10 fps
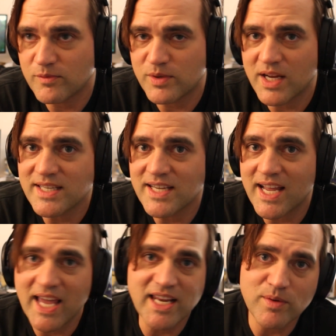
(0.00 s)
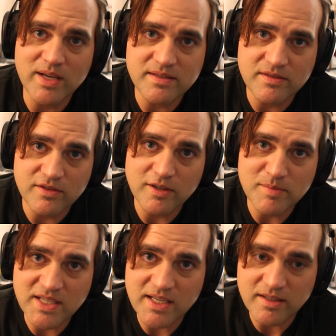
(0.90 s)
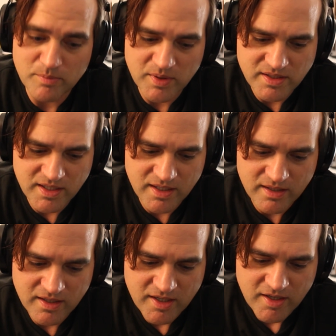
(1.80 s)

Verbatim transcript: when I die anyways. You know what I'm saying? But to